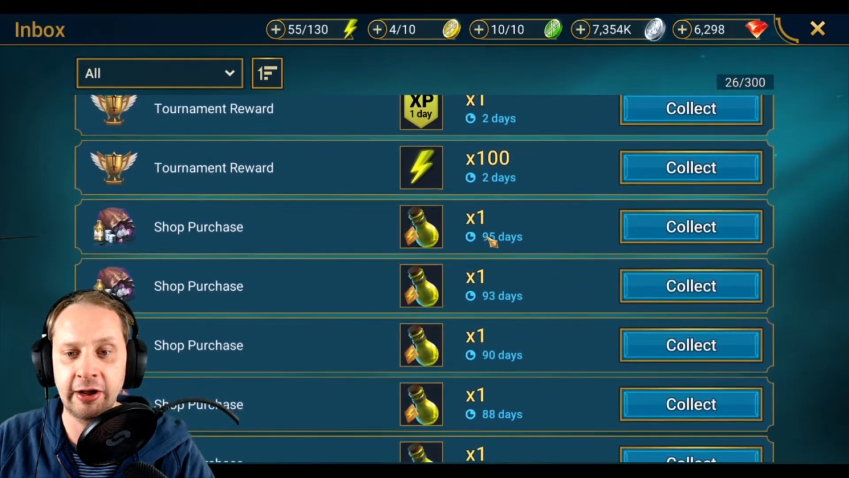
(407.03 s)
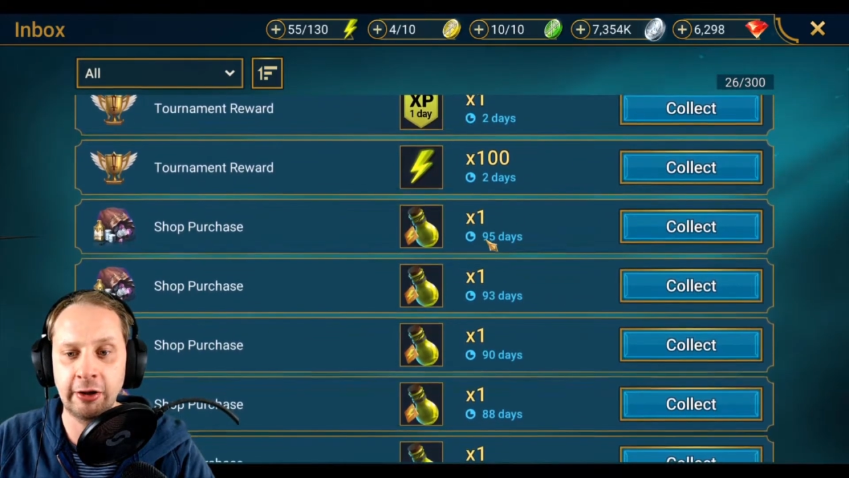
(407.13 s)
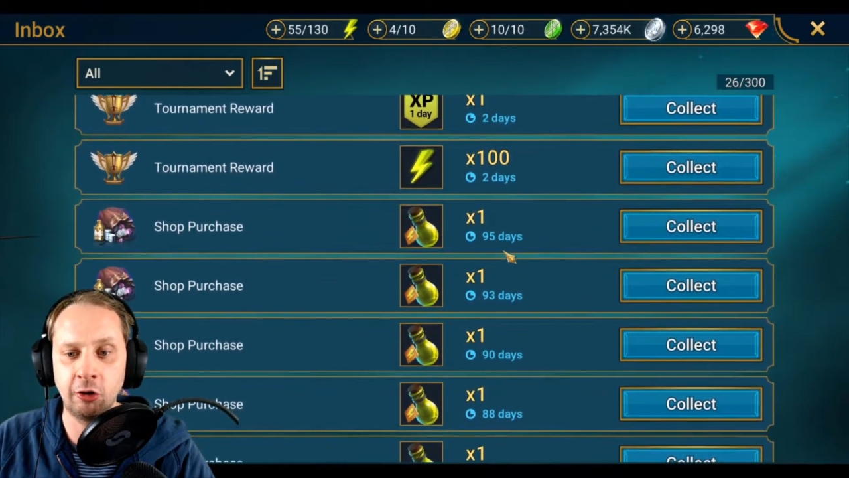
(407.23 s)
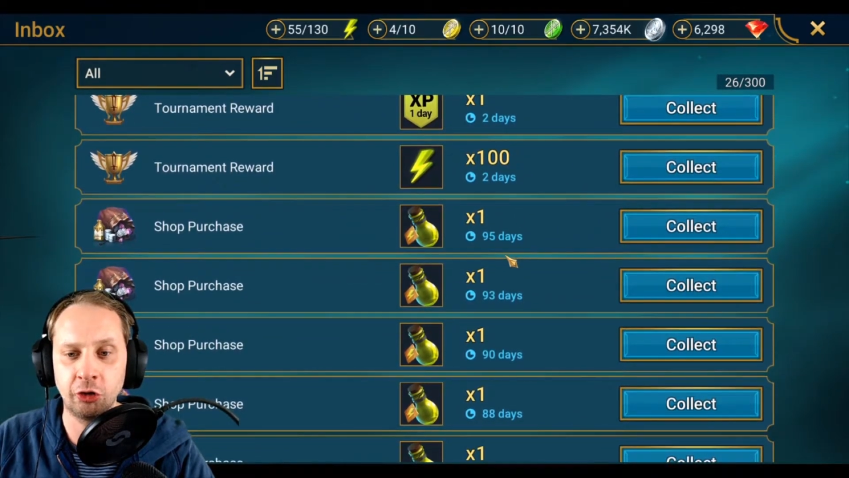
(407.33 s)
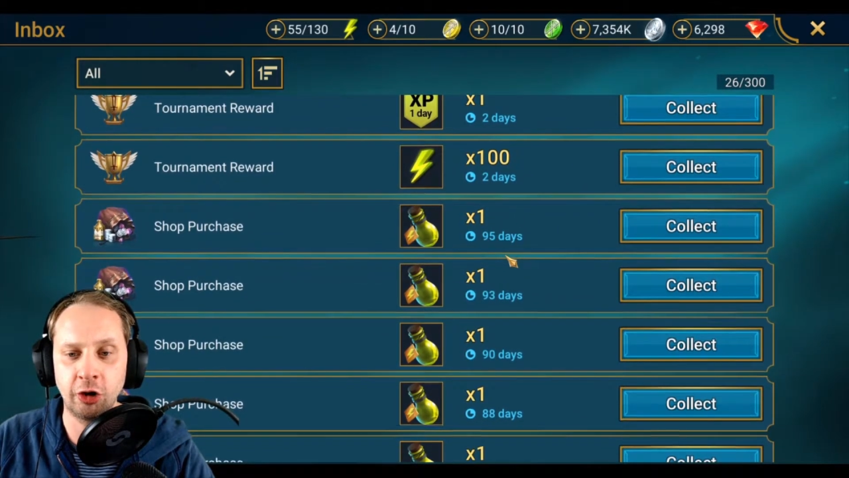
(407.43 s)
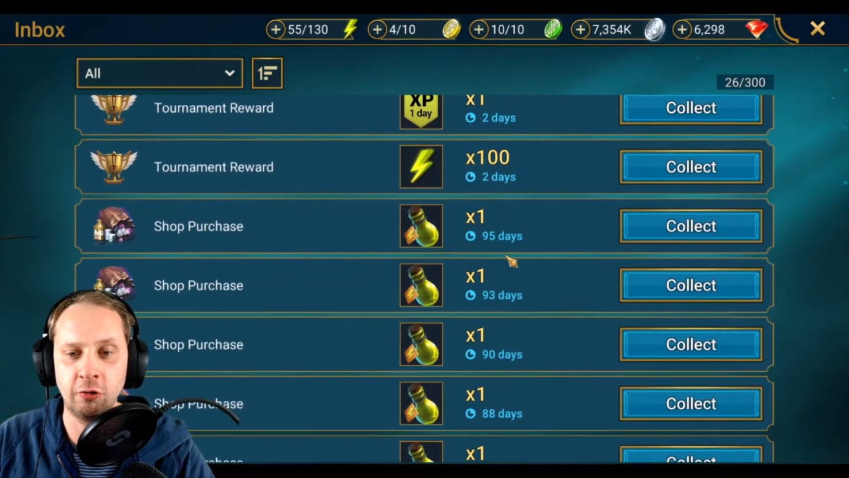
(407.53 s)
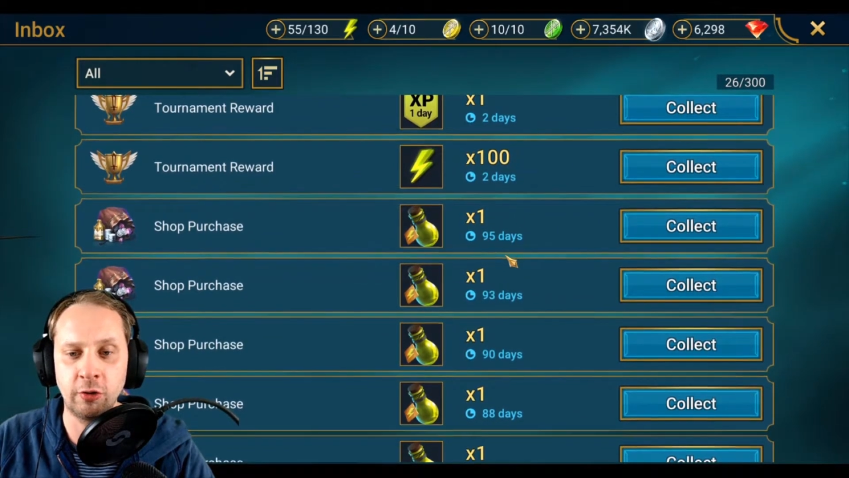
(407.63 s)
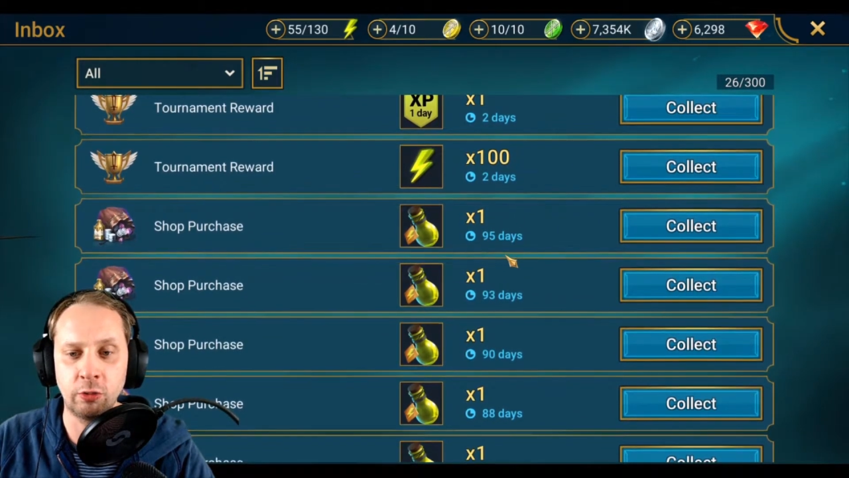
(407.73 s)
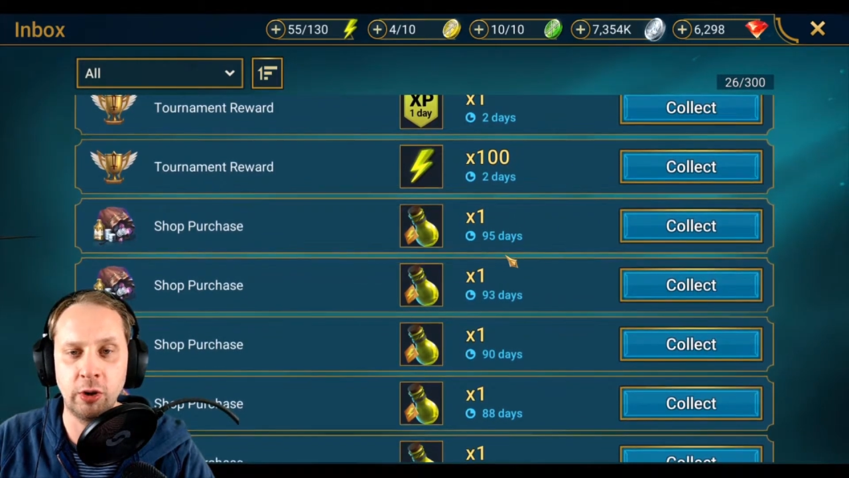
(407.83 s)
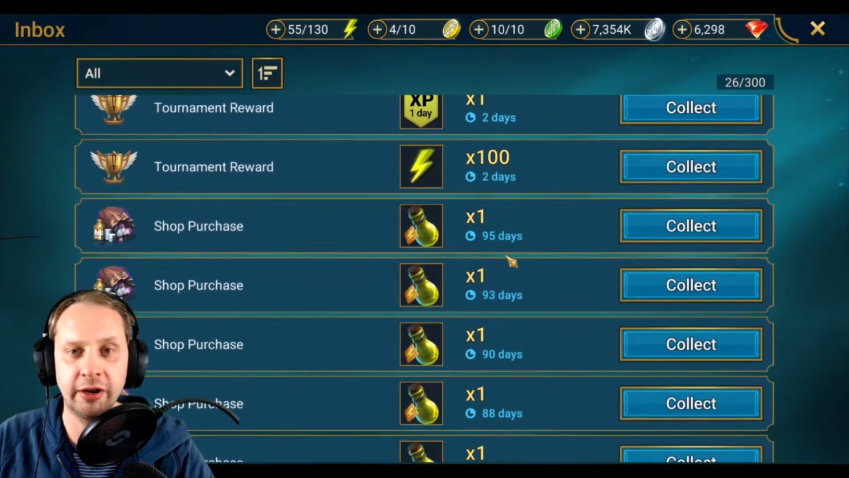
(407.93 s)
got
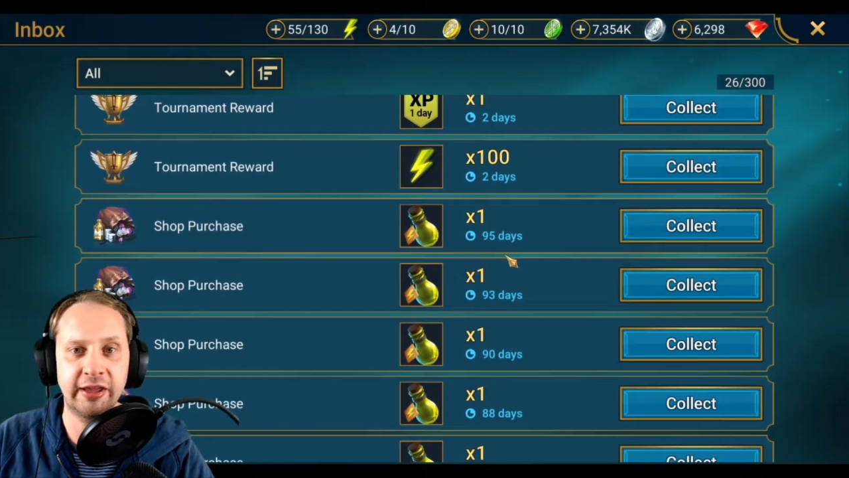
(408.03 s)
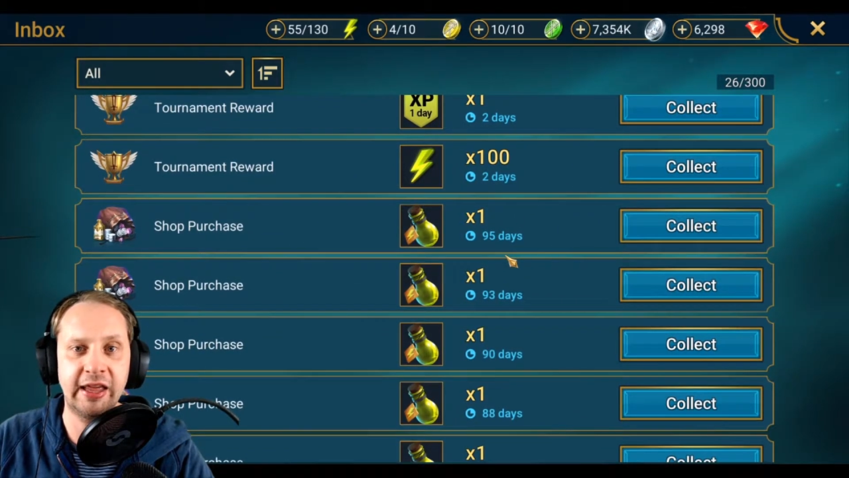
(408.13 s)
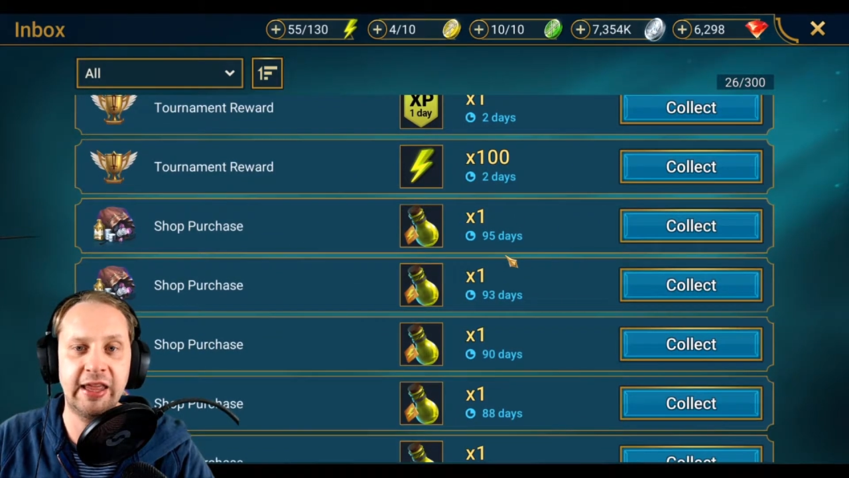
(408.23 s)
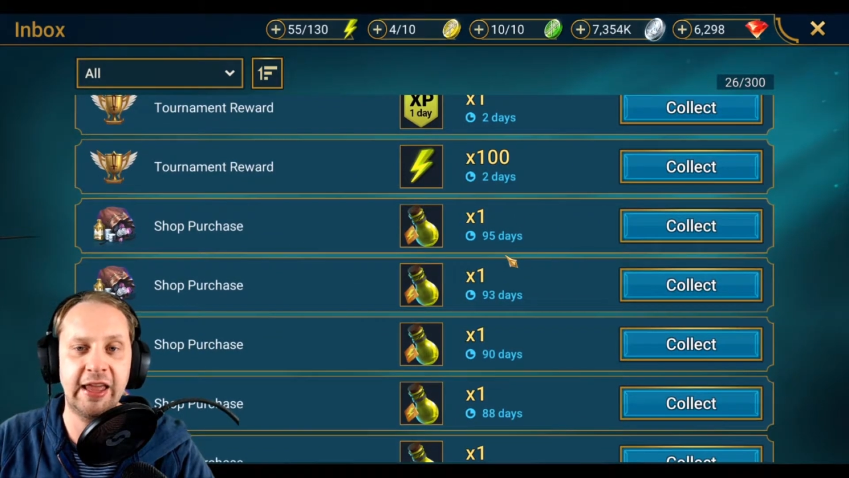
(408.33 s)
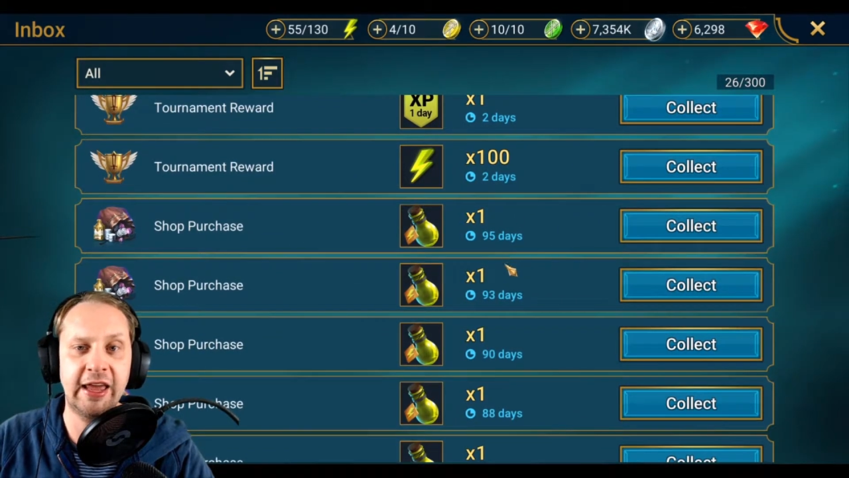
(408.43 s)
over 1k